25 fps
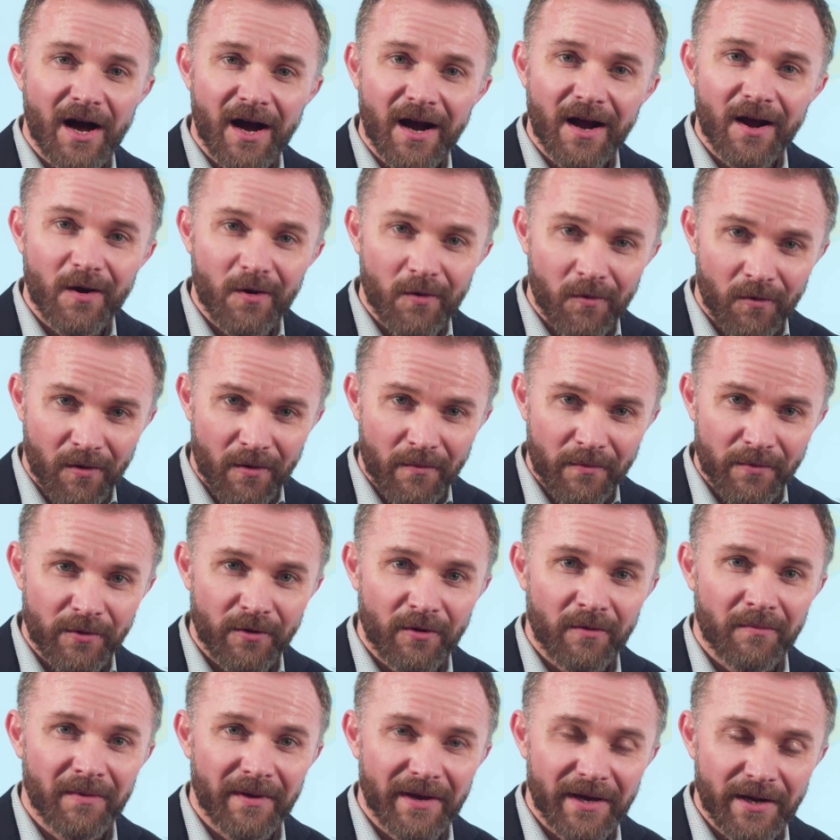Encore
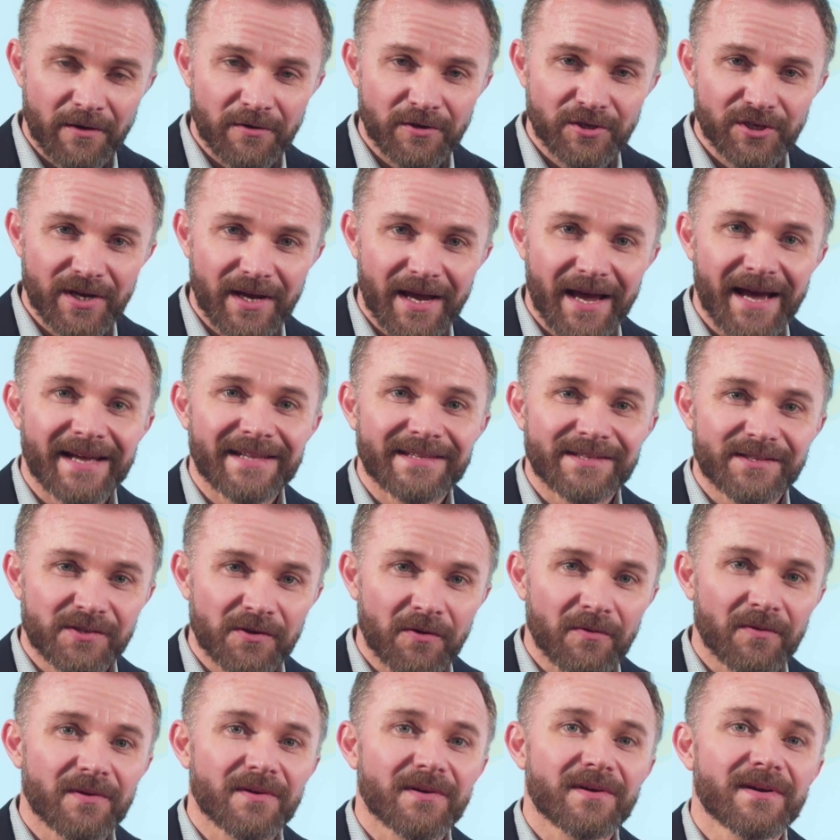Renewable Energy, and
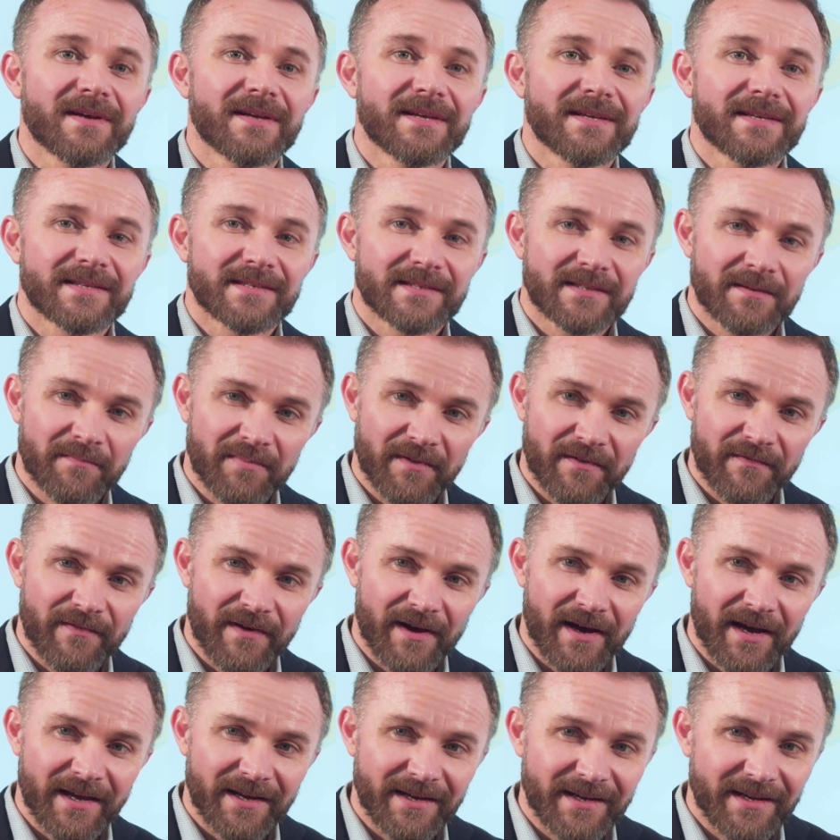Solar
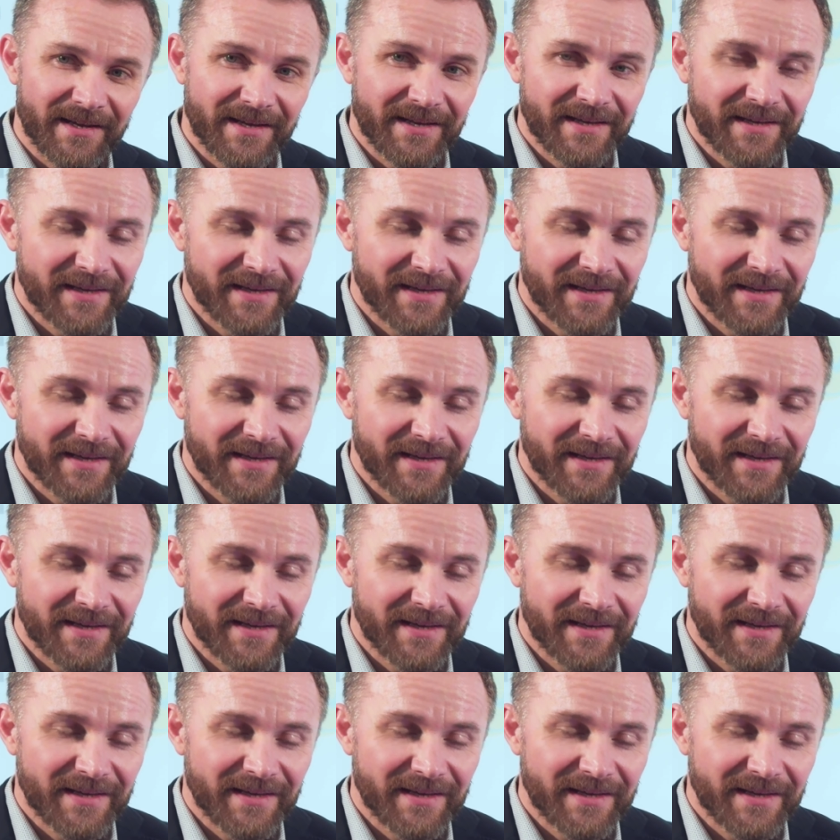Simplified.